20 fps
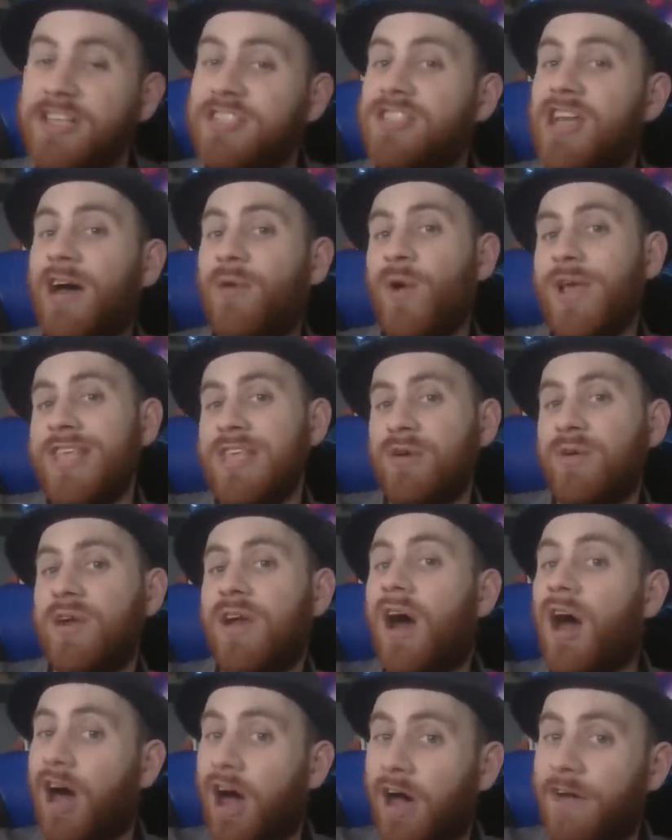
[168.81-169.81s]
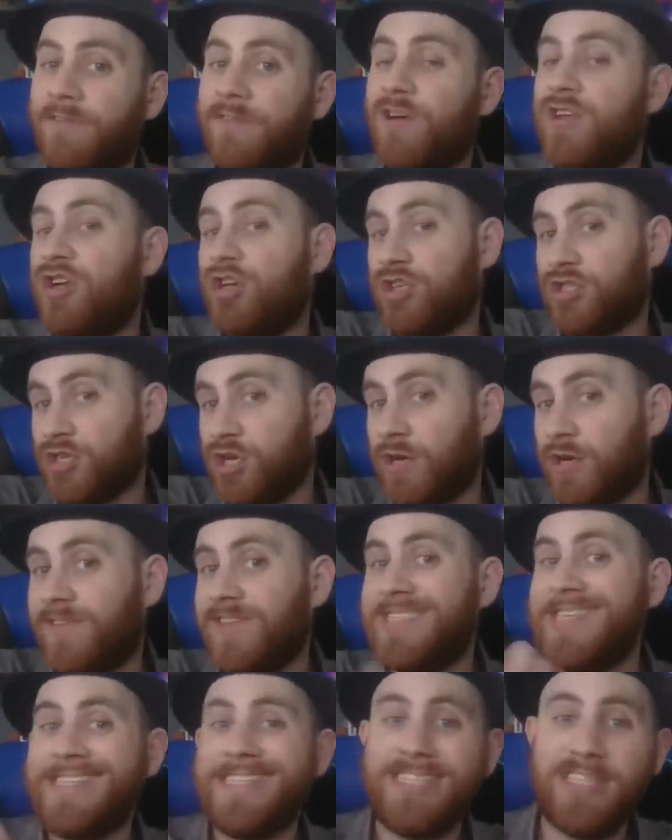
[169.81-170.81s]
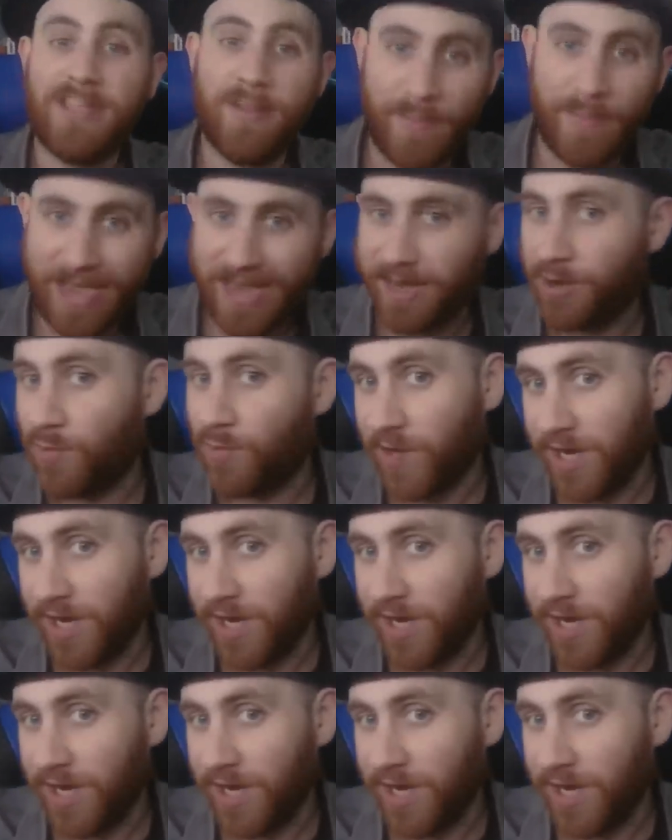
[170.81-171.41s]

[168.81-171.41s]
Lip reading: So that way you can offer your services as a beta